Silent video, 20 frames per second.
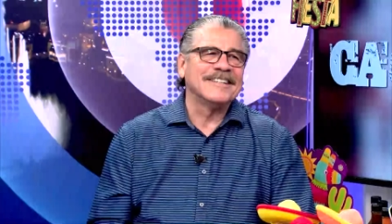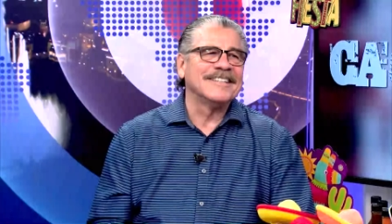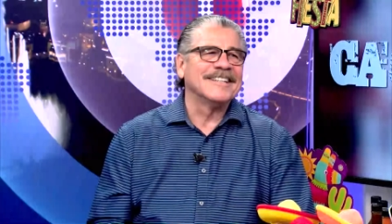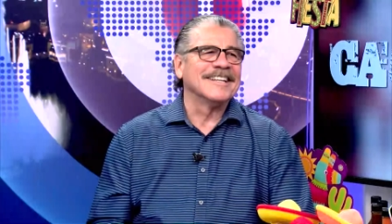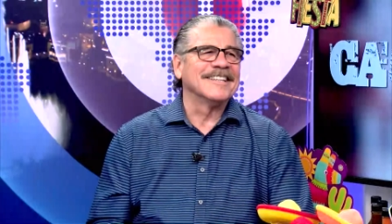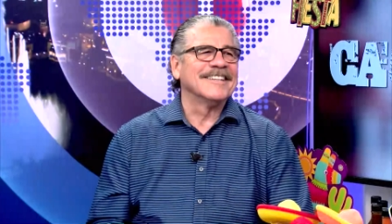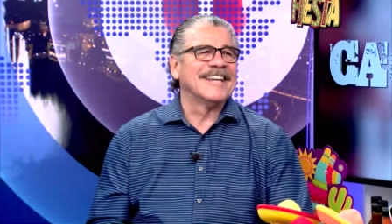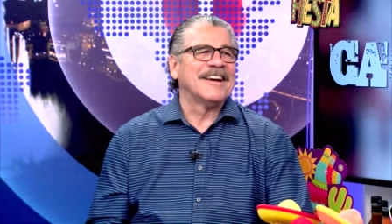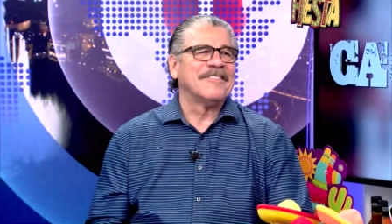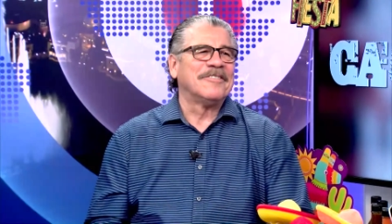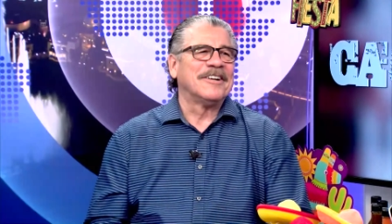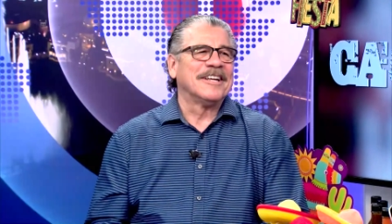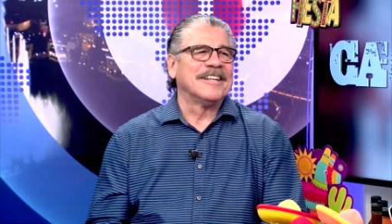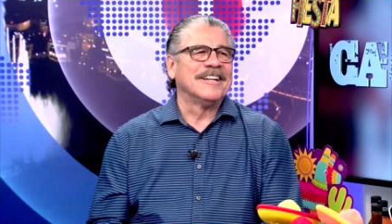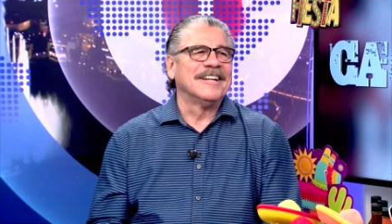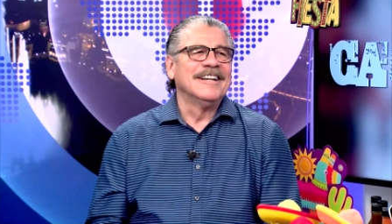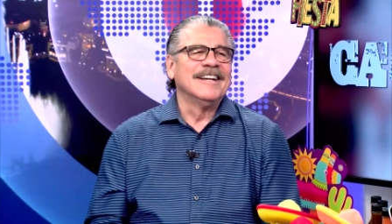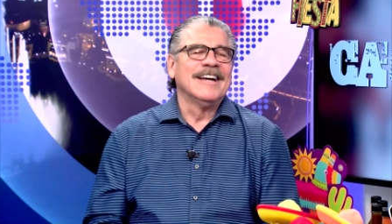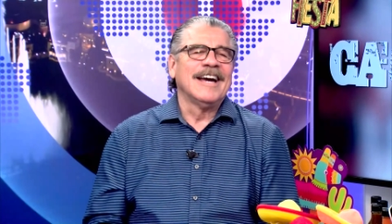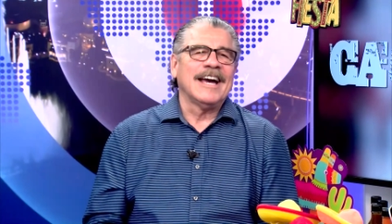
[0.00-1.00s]
none that,
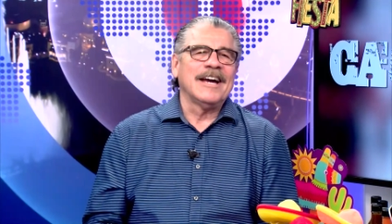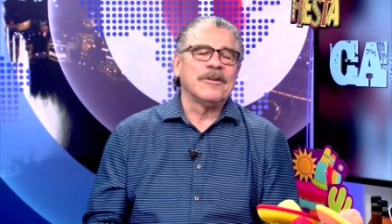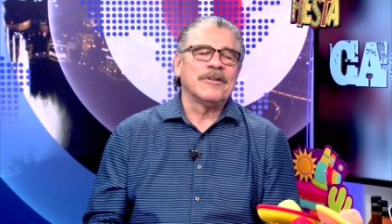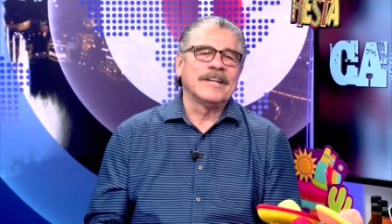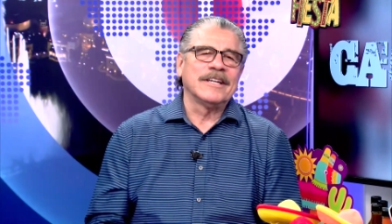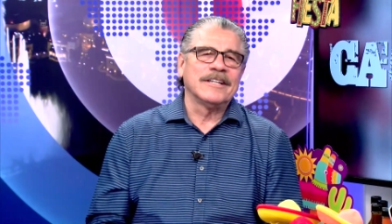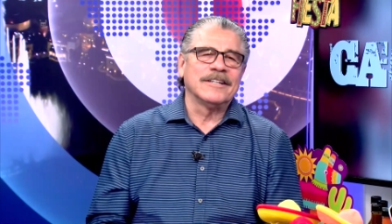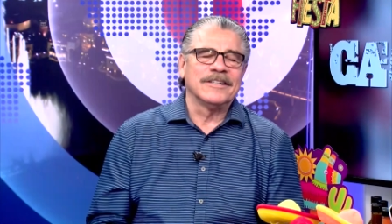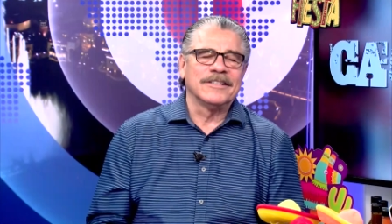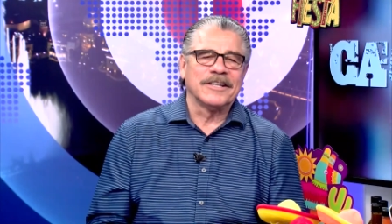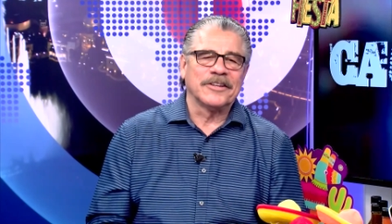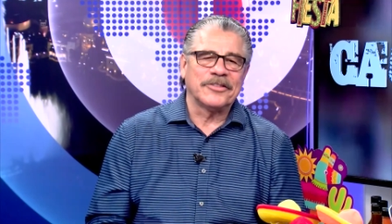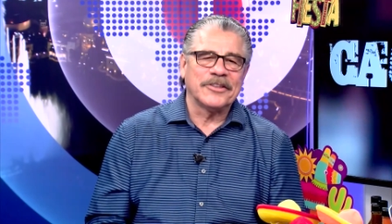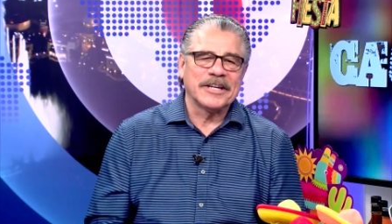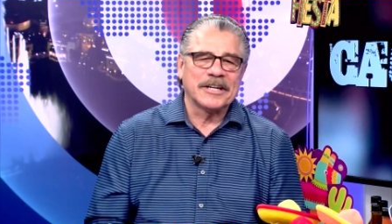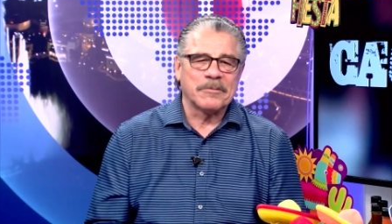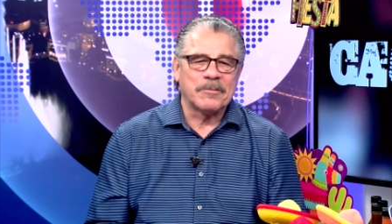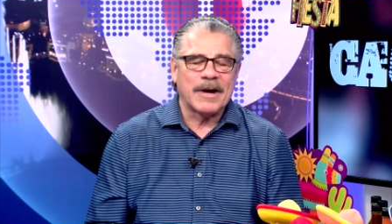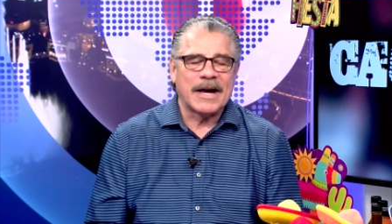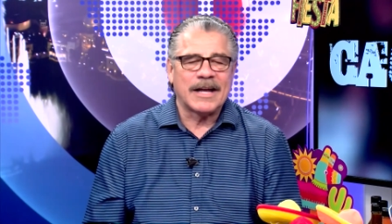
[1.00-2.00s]
brother. Okay. And the
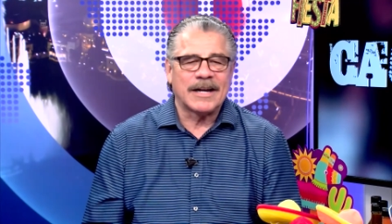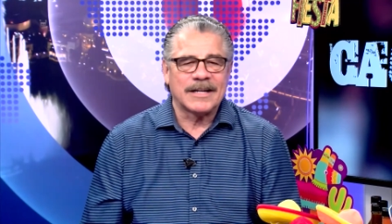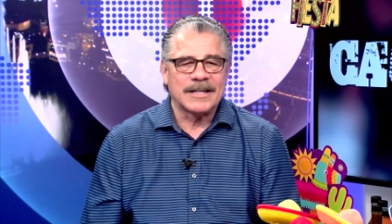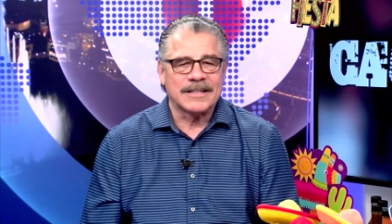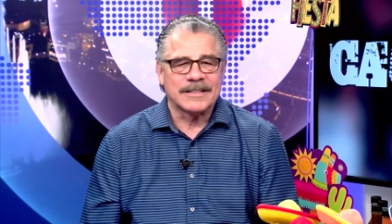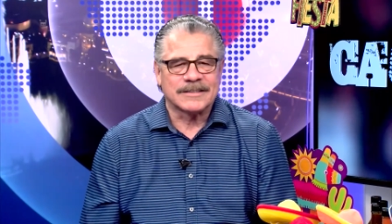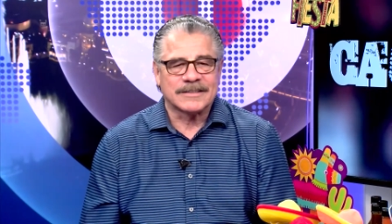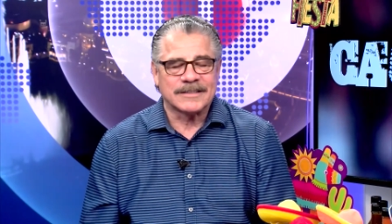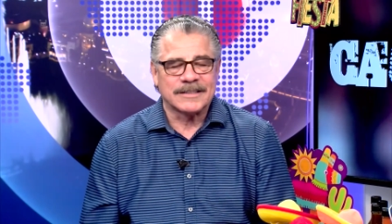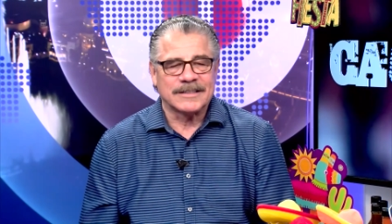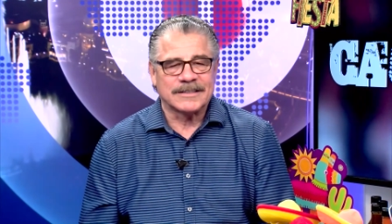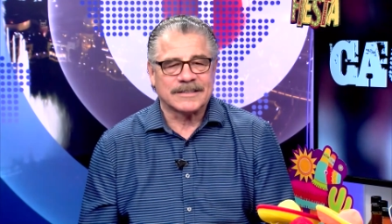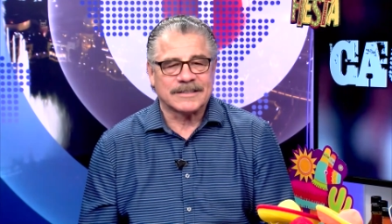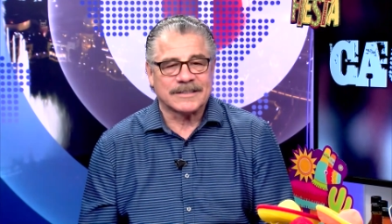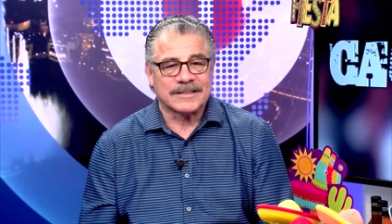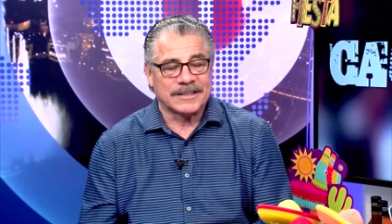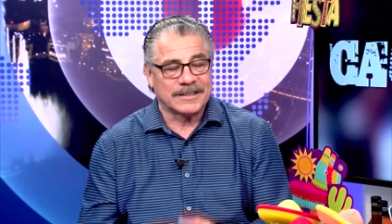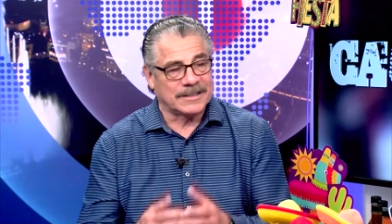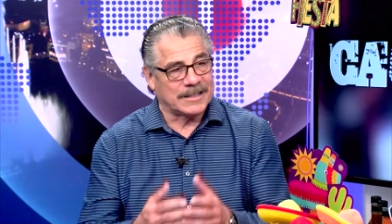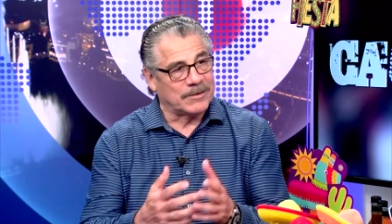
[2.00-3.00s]
thing about it,
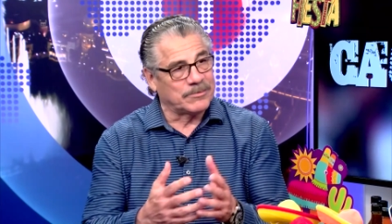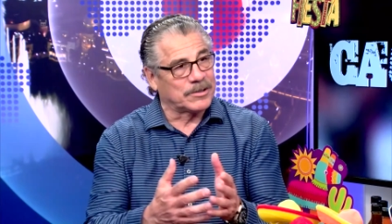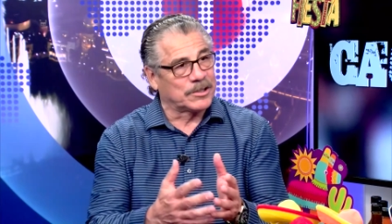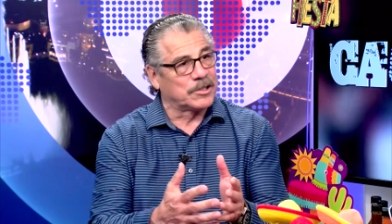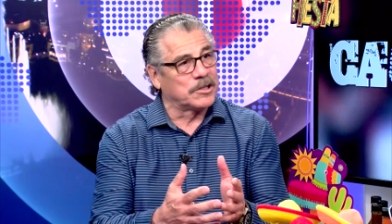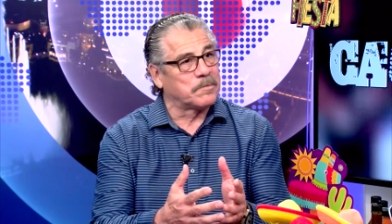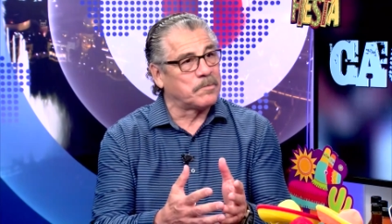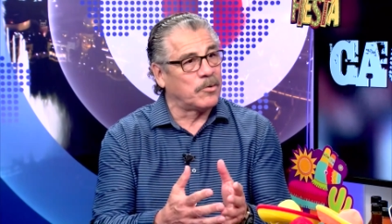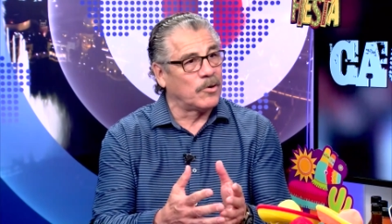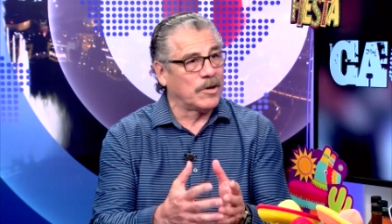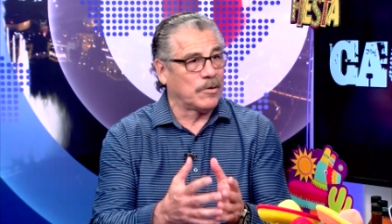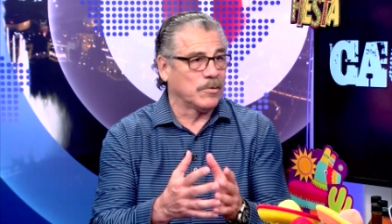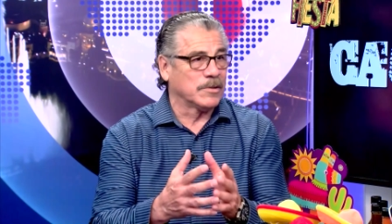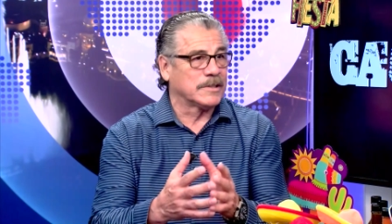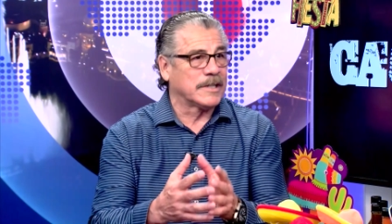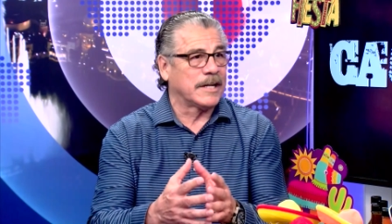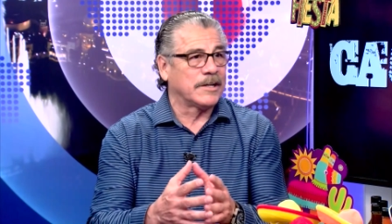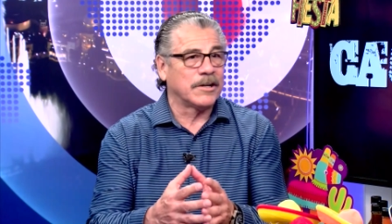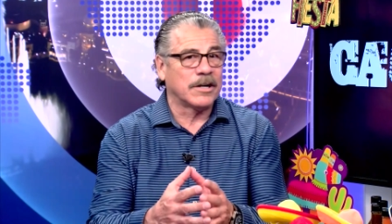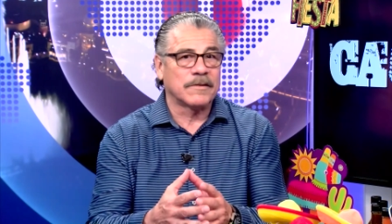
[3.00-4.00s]
that was a good point.
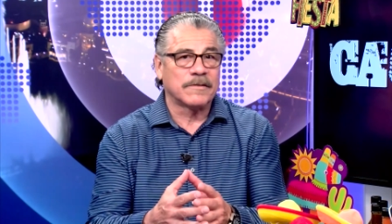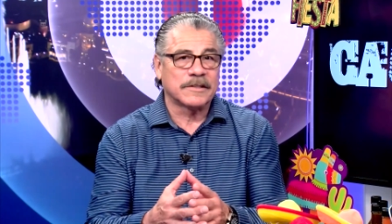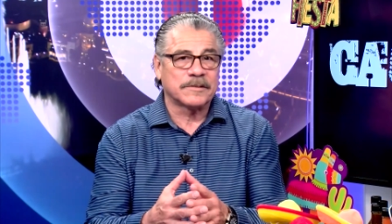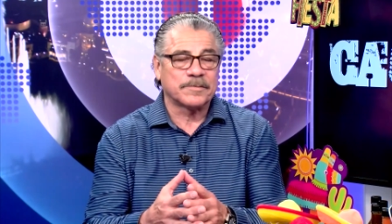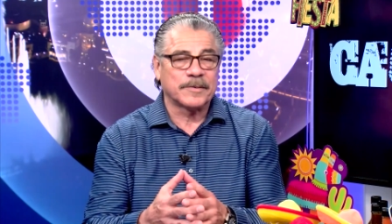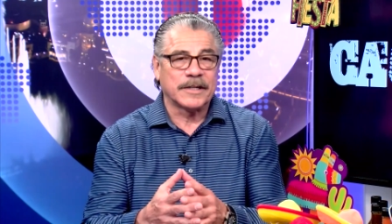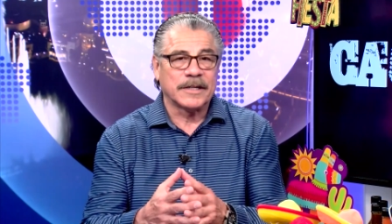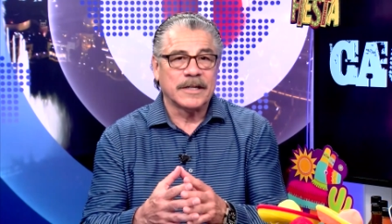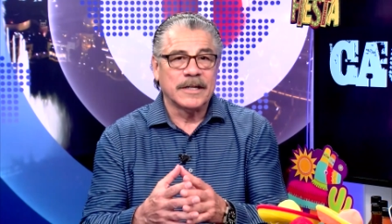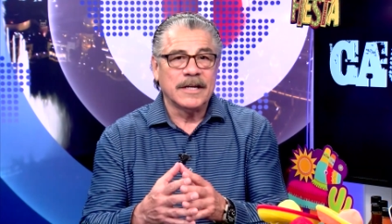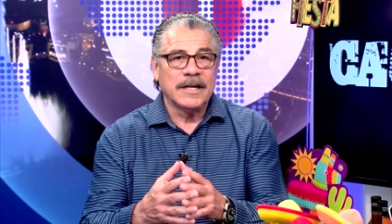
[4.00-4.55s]
Was I nervous? But